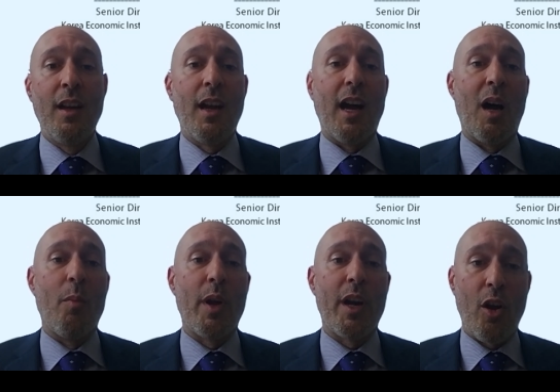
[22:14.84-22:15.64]

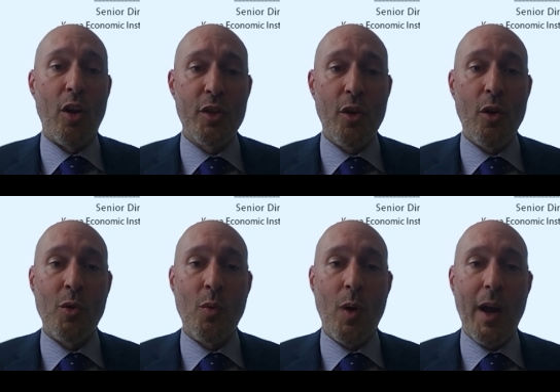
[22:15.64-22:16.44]
But it
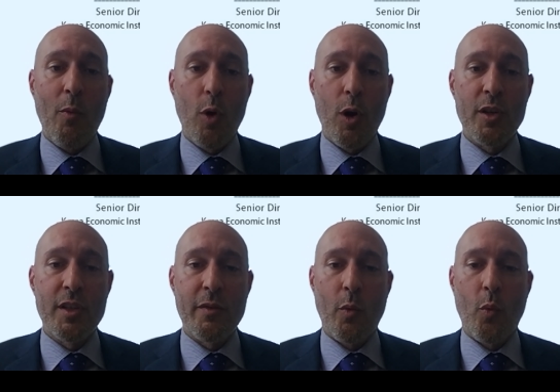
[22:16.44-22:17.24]
also
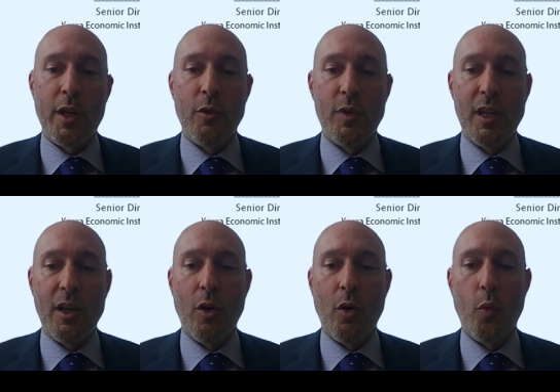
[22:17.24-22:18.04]
works when you
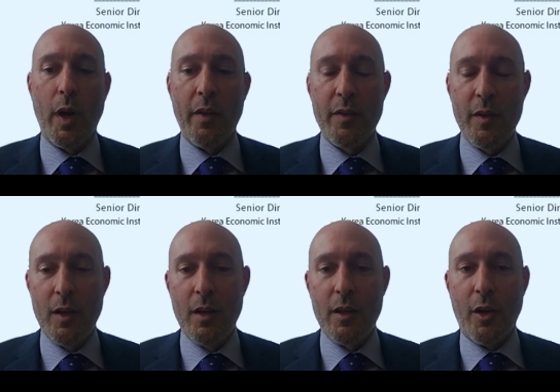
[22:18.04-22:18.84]
deal with,
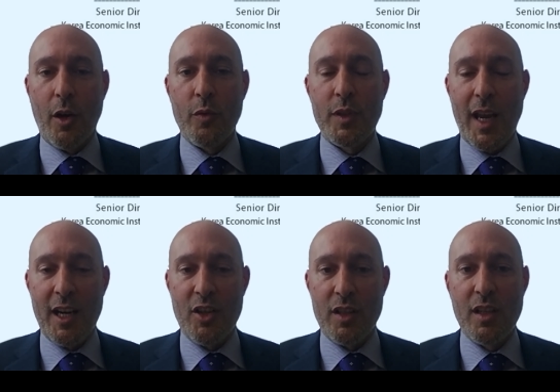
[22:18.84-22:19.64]

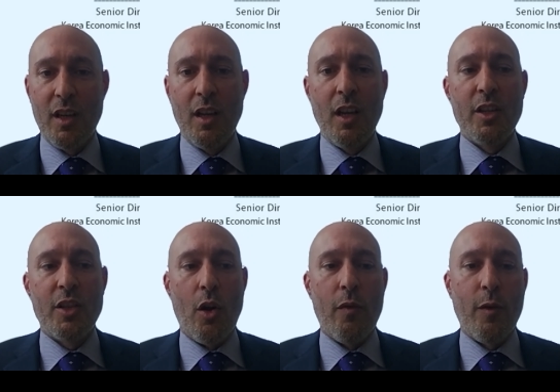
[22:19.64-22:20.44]
sanctions.
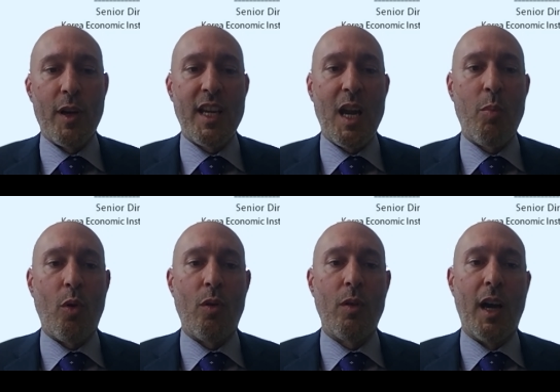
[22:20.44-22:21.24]
So for
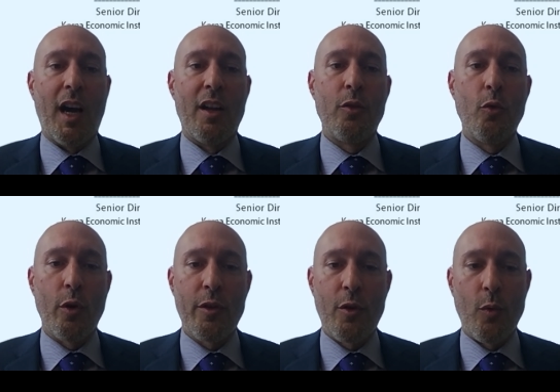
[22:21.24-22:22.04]
example,
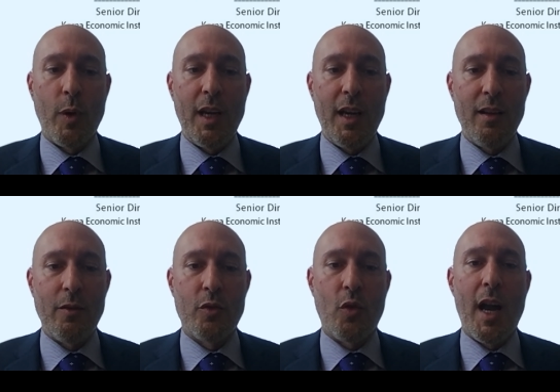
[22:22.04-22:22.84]
North Korea
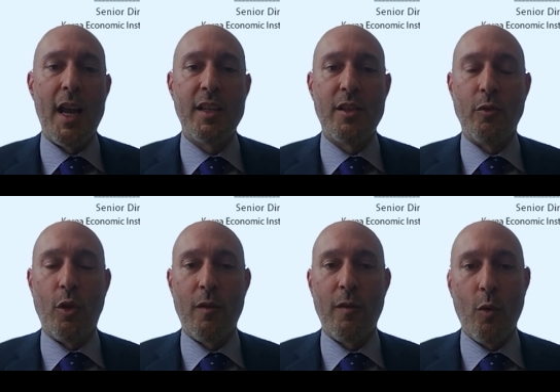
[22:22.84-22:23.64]
tries to
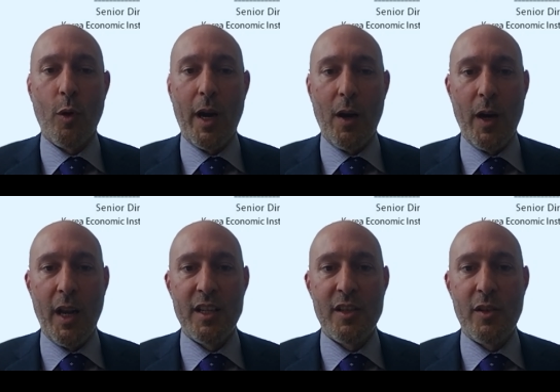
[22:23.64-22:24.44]
look for
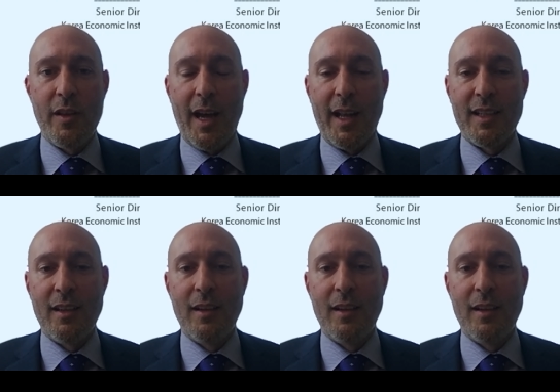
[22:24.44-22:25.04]
areas that